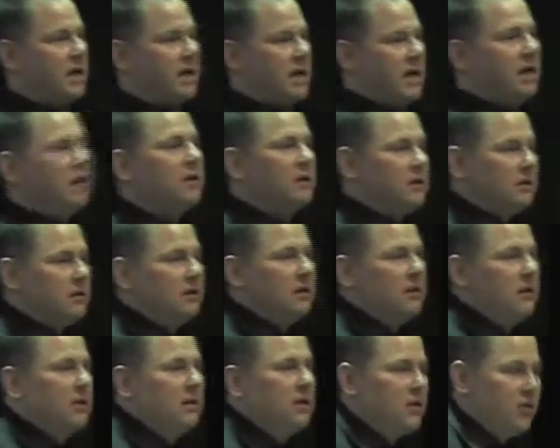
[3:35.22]
kill
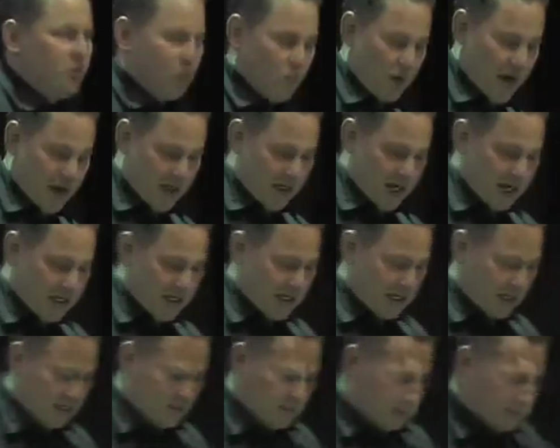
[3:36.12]
the way he
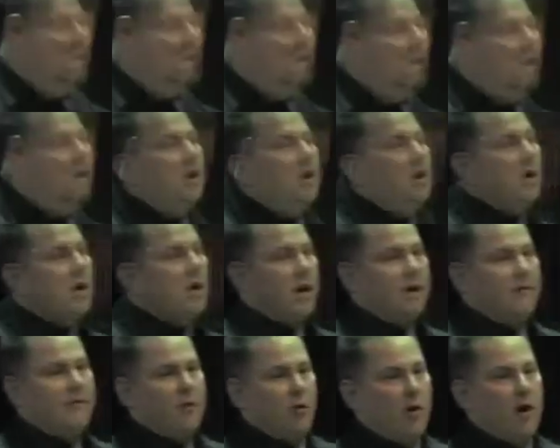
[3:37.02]
does.
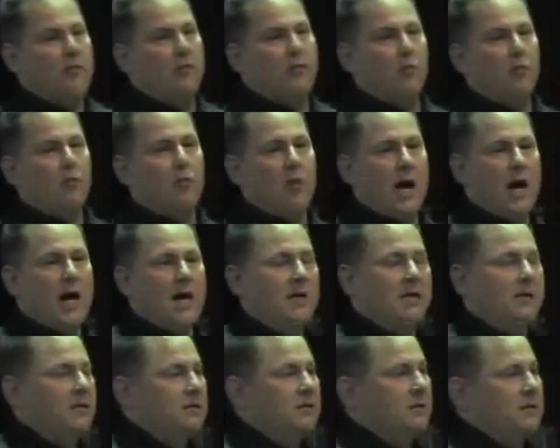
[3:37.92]
If you ever
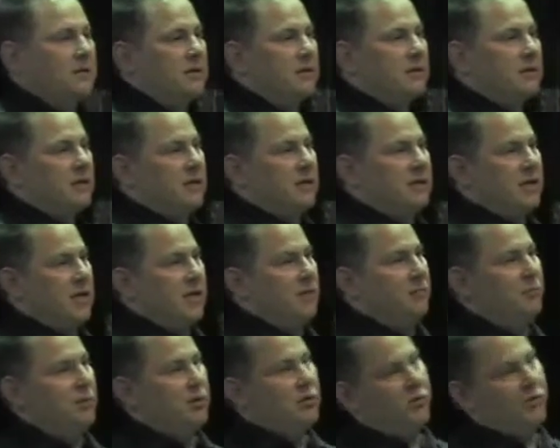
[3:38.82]
write a scene
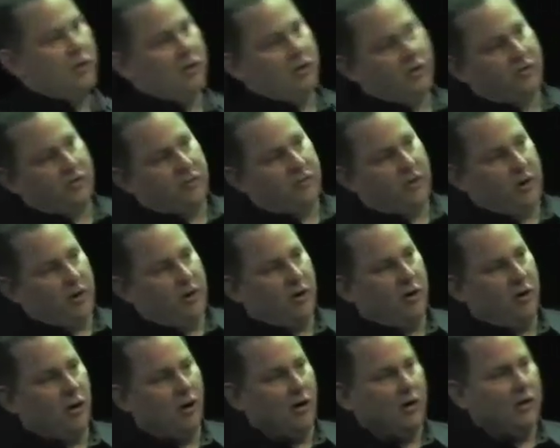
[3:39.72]
between a
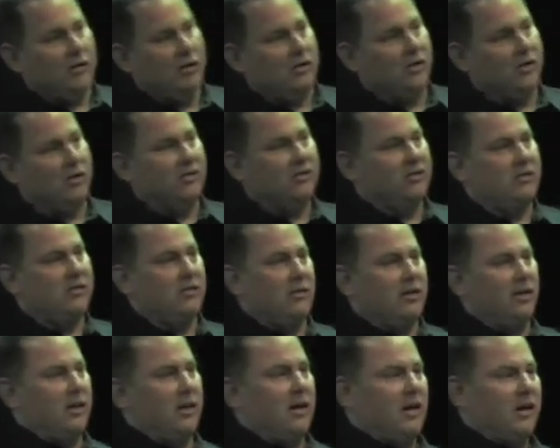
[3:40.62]
psychologist
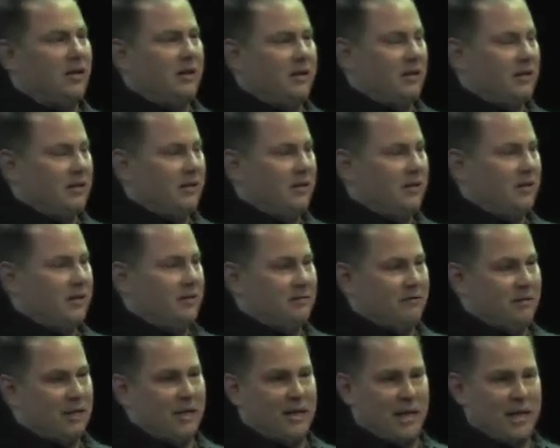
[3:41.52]
and
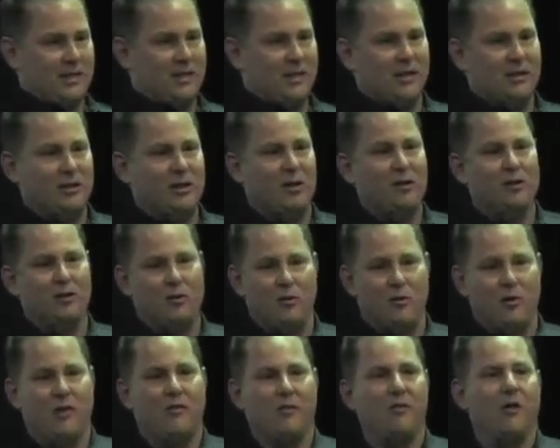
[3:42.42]
an antisocial,
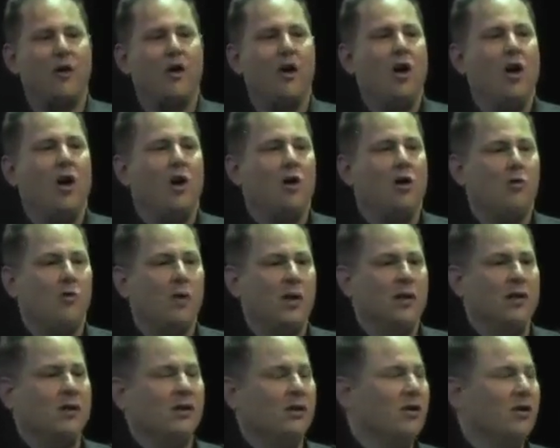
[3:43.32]
whatever, one
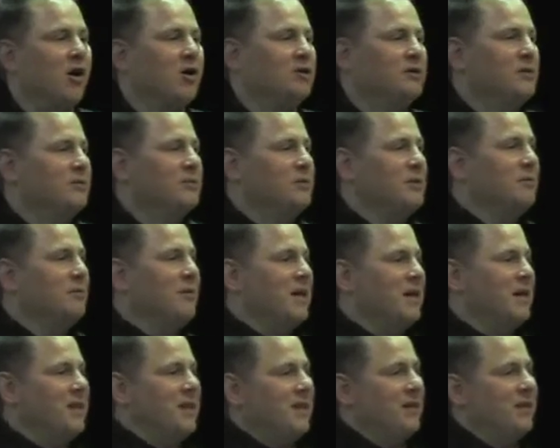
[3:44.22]
of the concepts you might
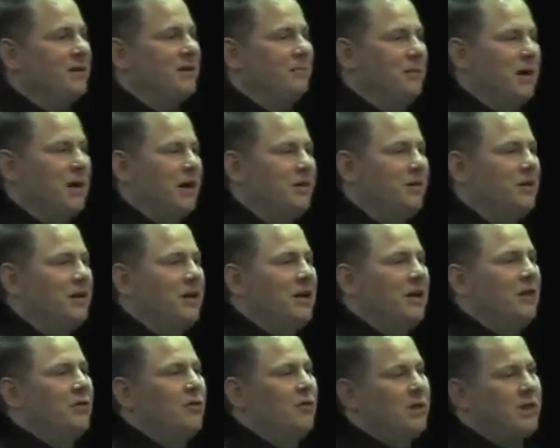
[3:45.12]
think about,
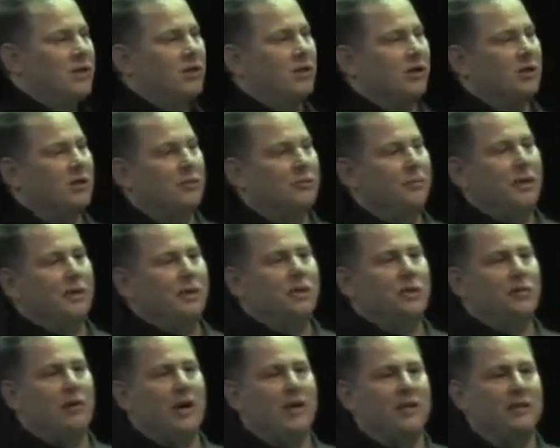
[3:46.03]
we talked about
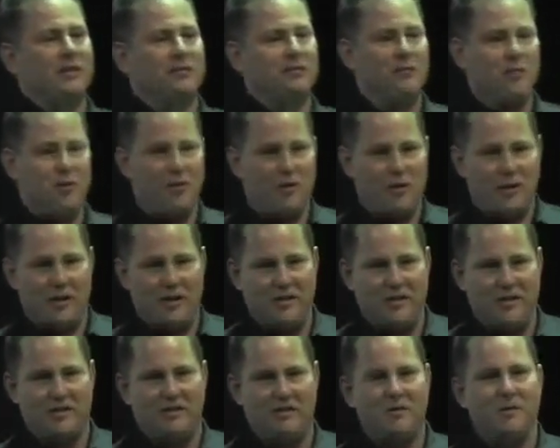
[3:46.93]

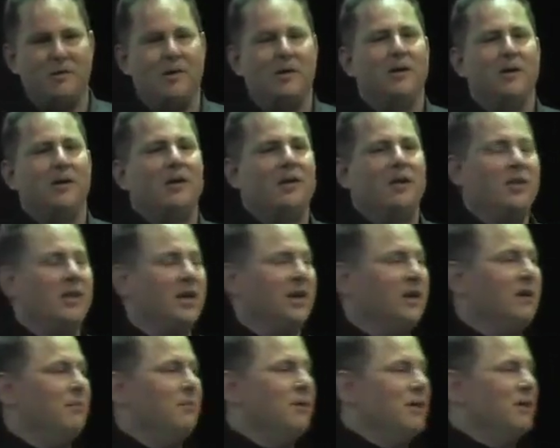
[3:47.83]
transference. Think
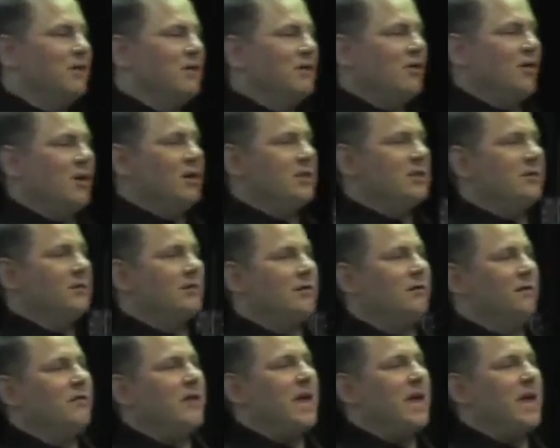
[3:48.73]
about the concept of